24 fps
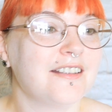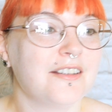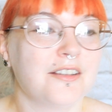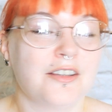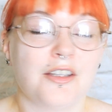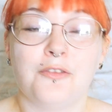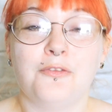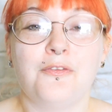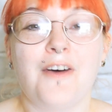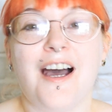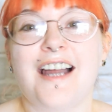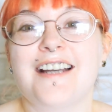
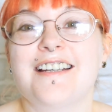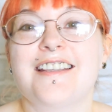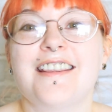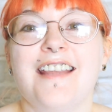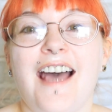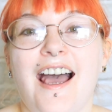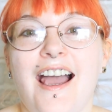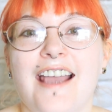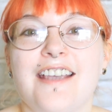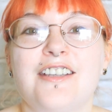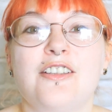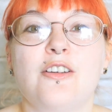The fact
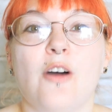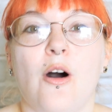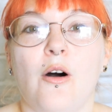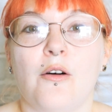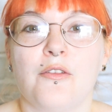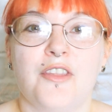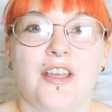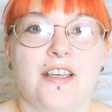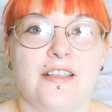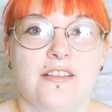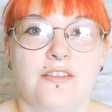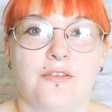that I
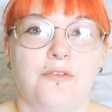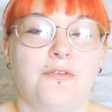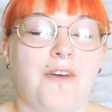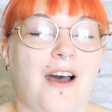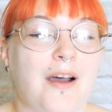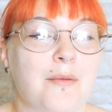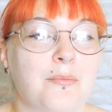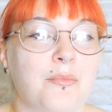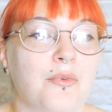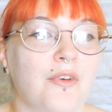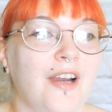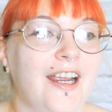got this
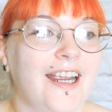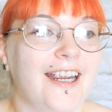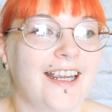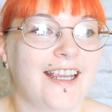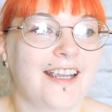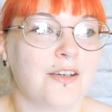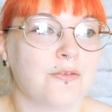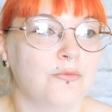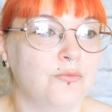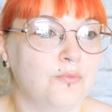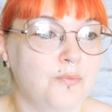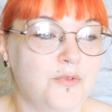
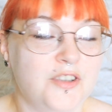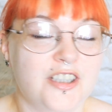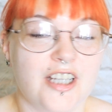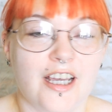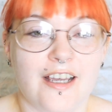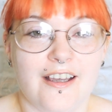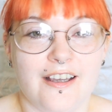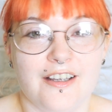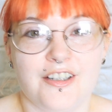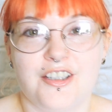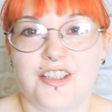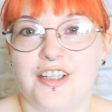fabric
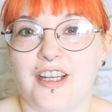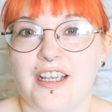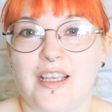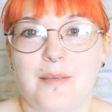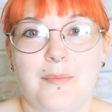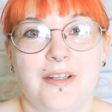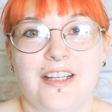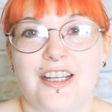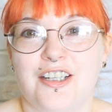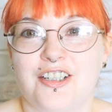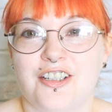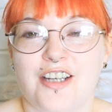dirt
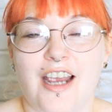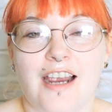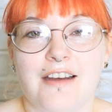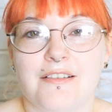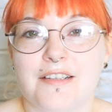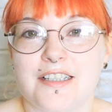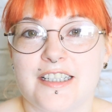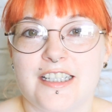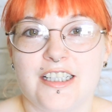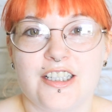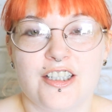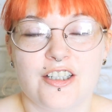cheap in a
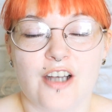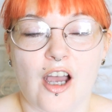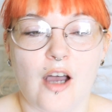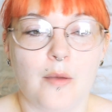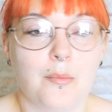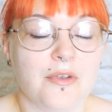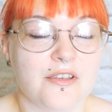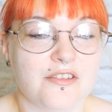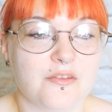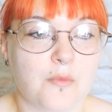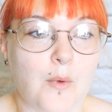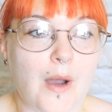charity
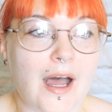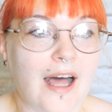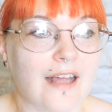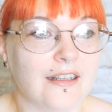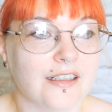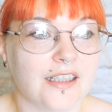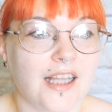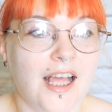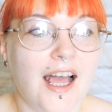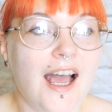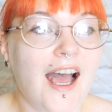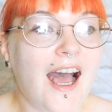shop as
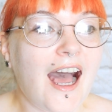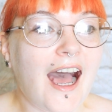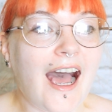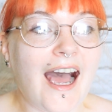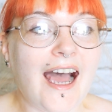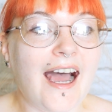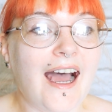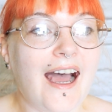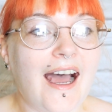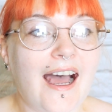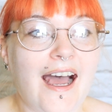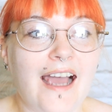well,
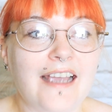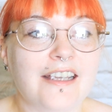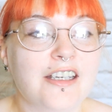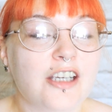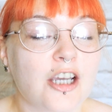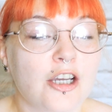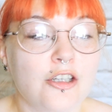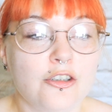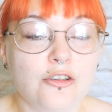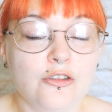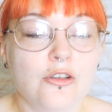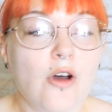I
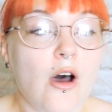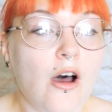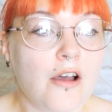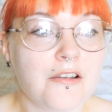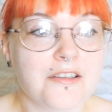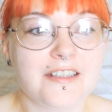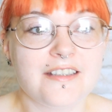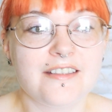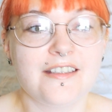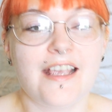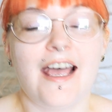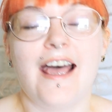
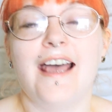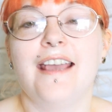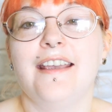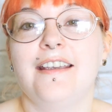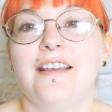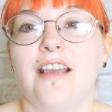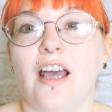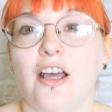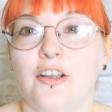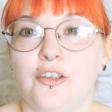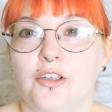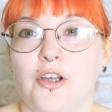cannot
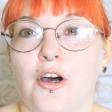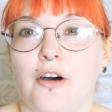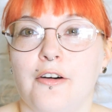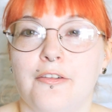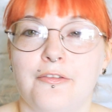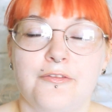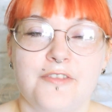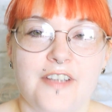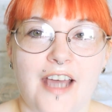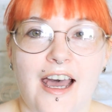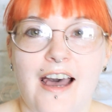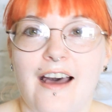say
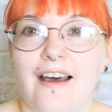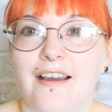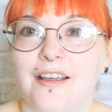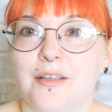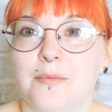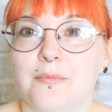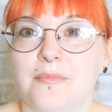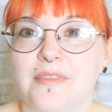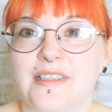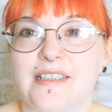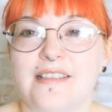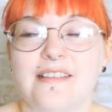enough
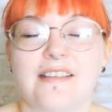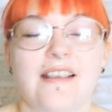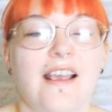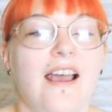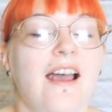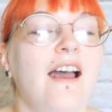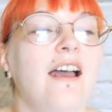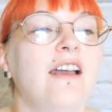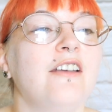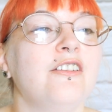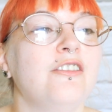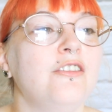times,
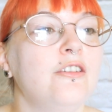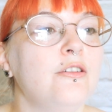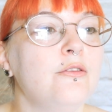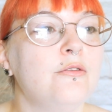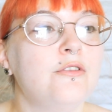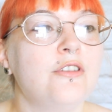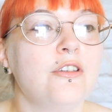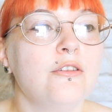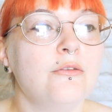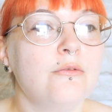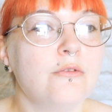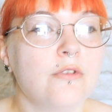you
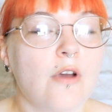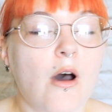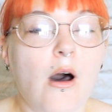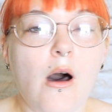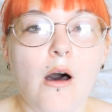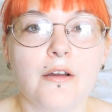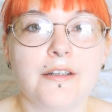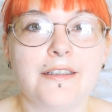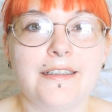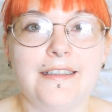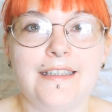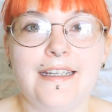do
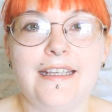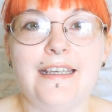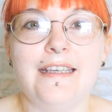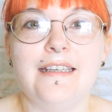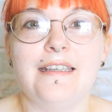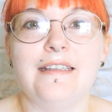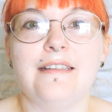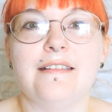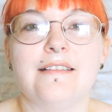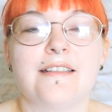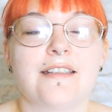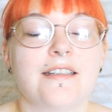not
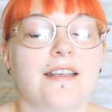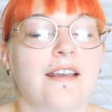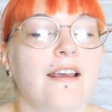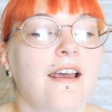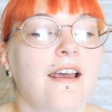need